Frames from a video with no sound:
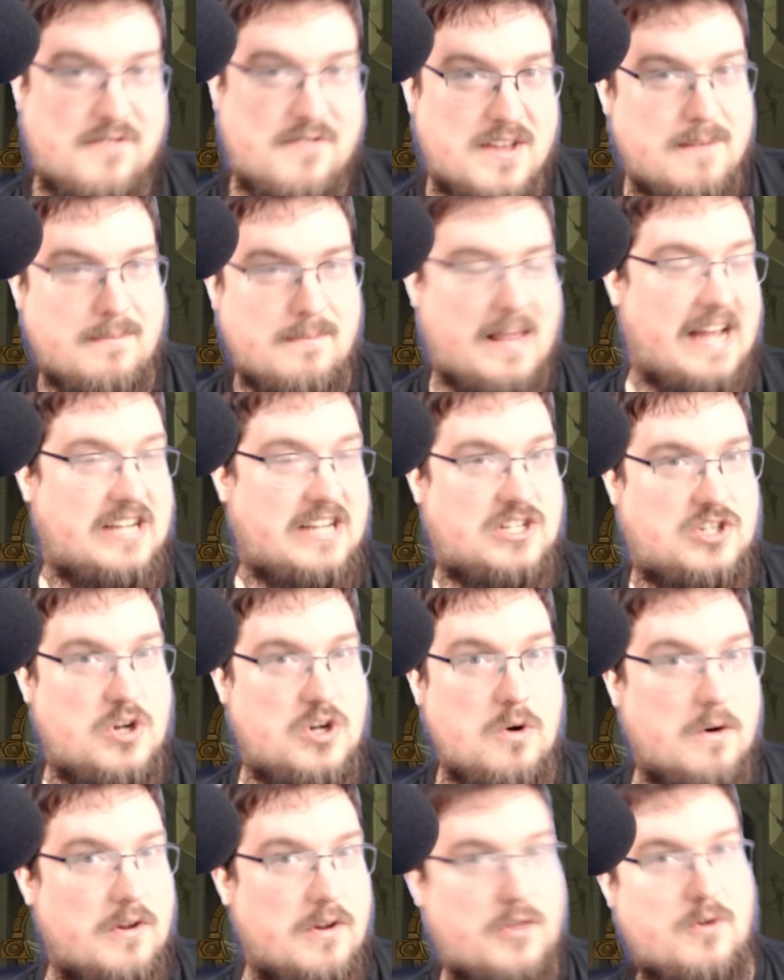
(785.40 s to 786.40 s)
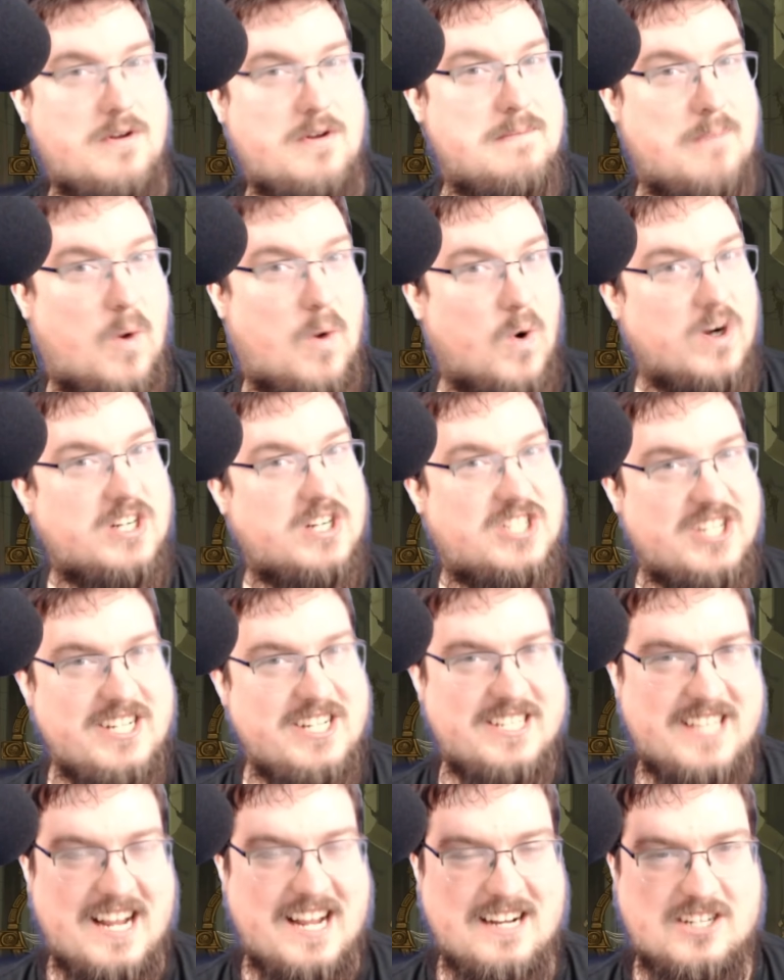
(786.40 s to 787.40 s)
them like 2 or 3 more
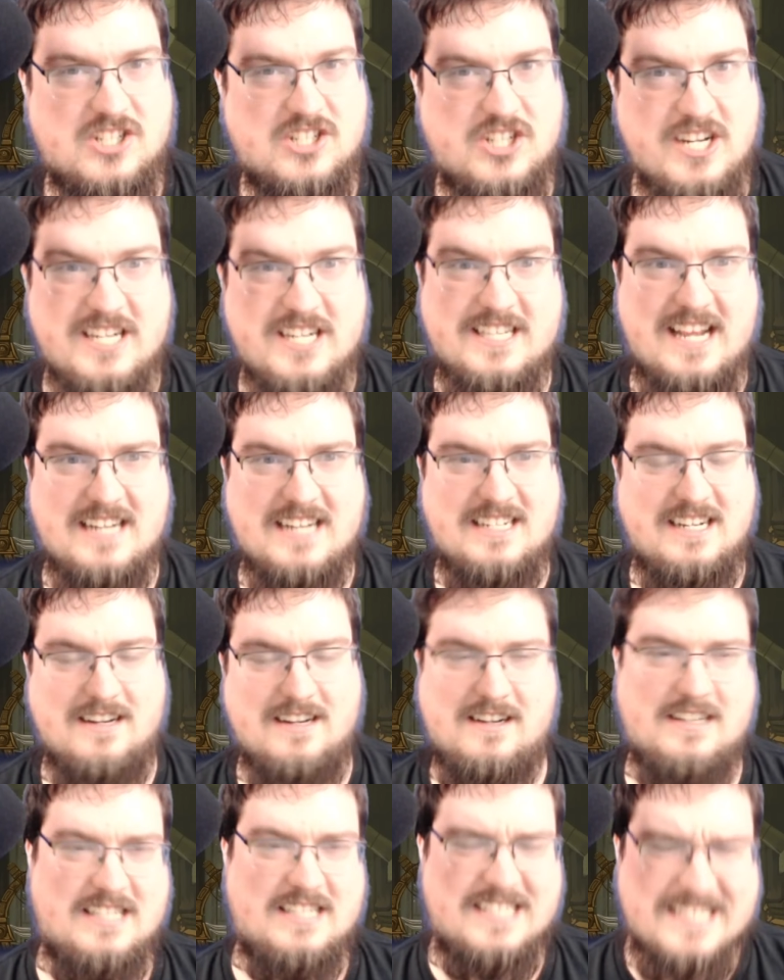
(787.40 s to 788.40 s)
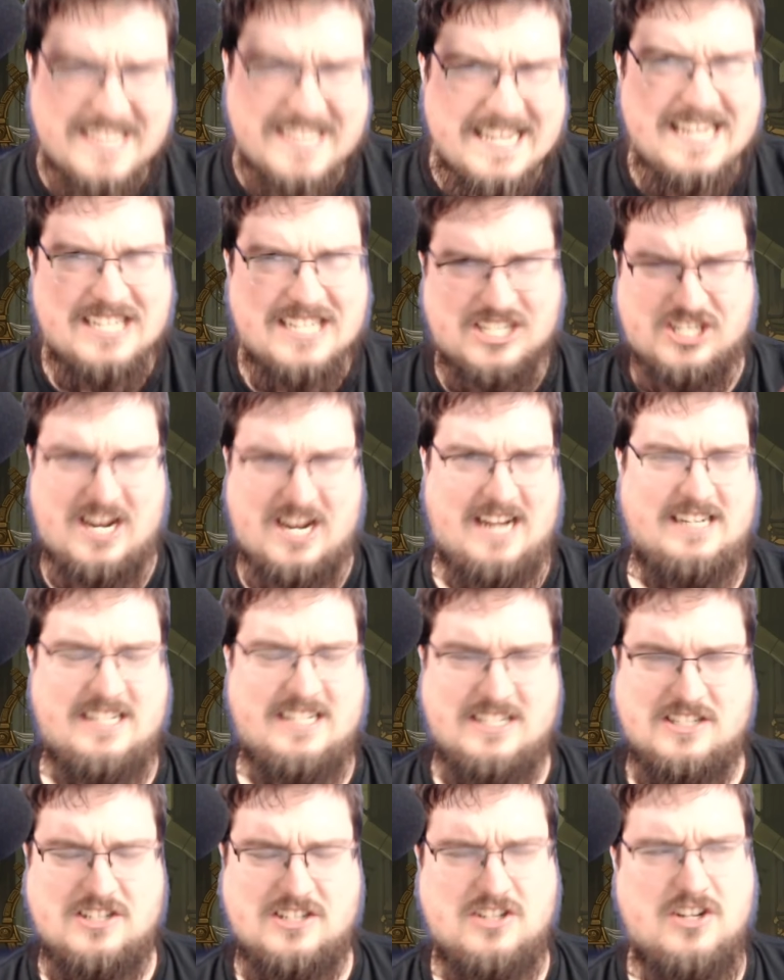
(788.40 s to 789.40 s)
sea
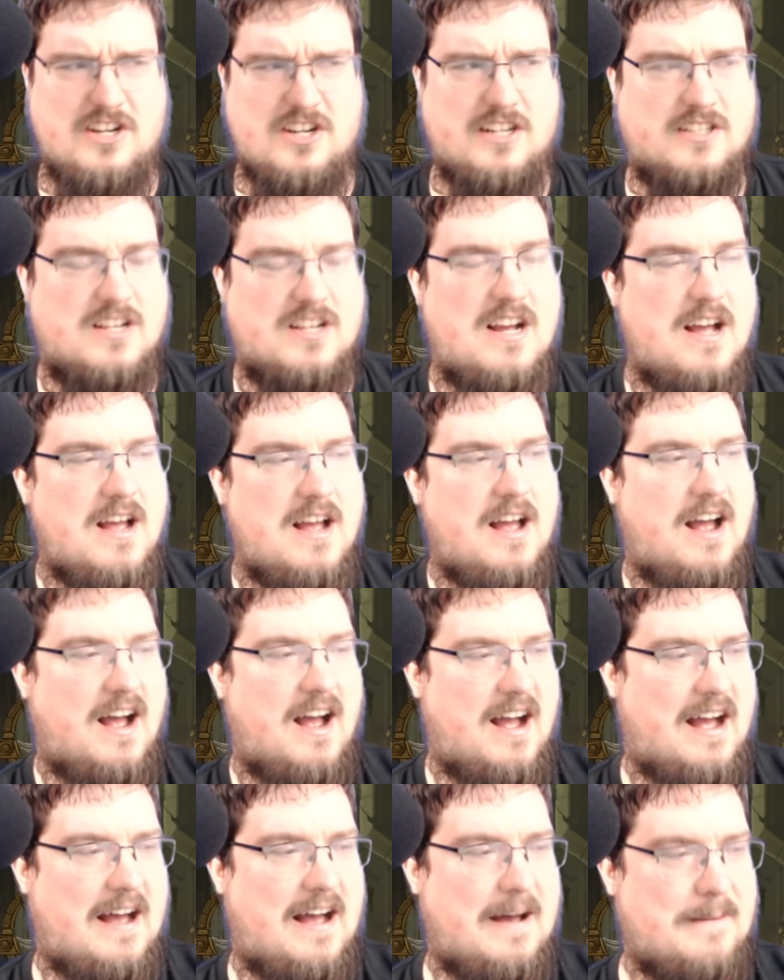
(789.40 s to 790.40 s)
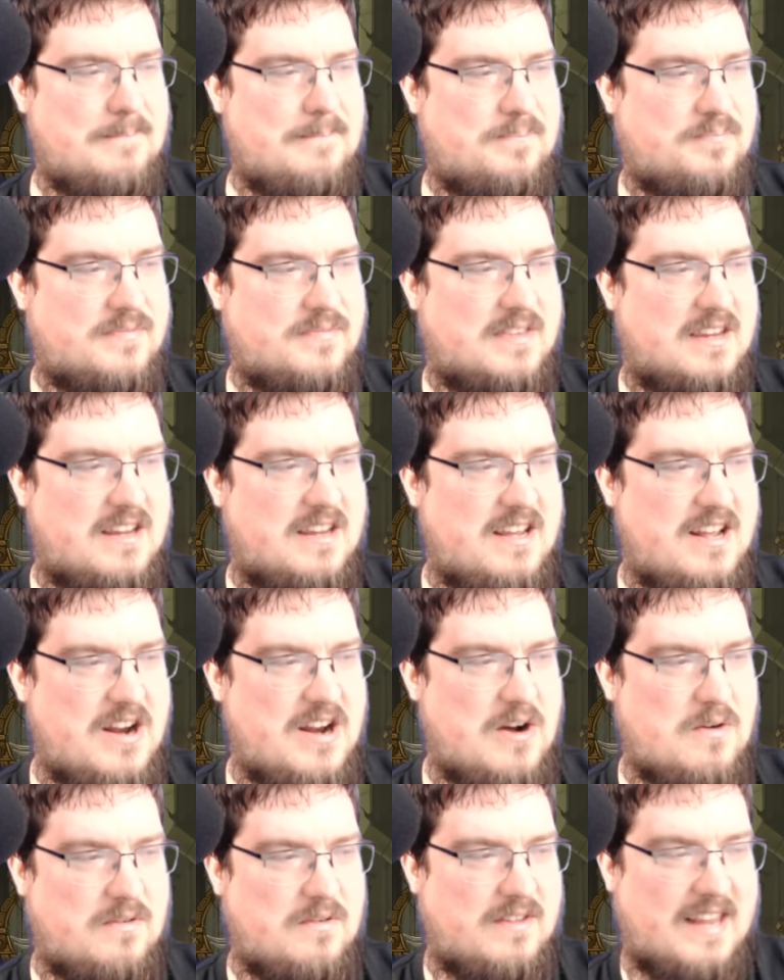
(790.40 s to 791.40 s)
shanties. Goodness.
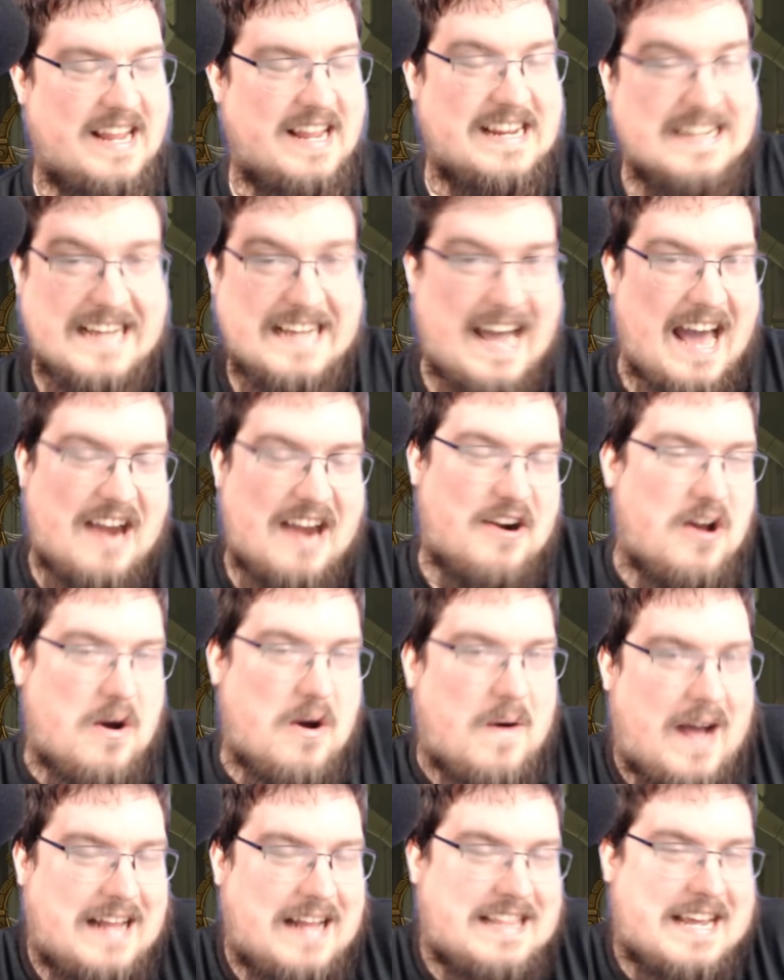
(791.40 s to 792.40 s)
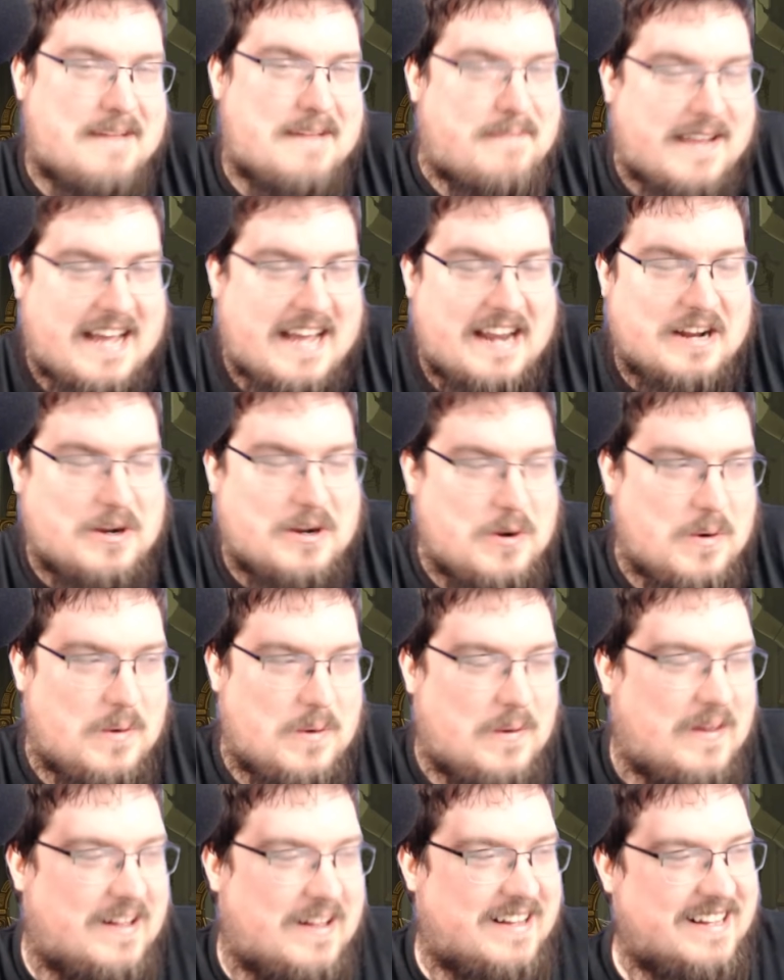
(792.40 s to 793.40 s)
Like, I don't know. I think it'd be kind of
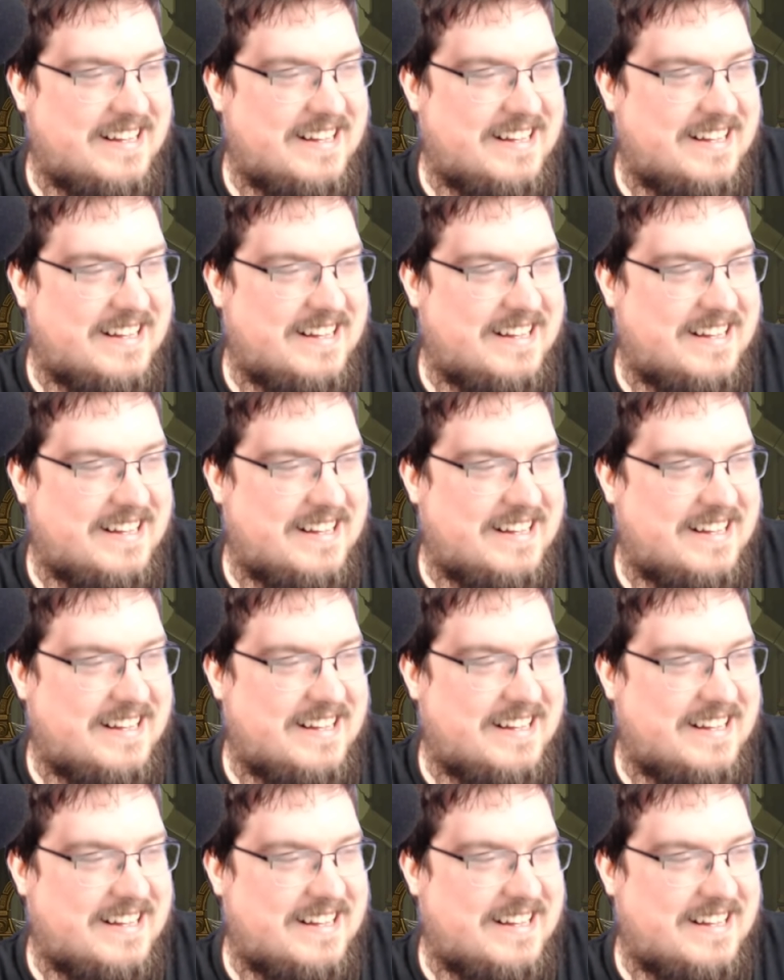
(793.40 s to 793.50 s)
cool.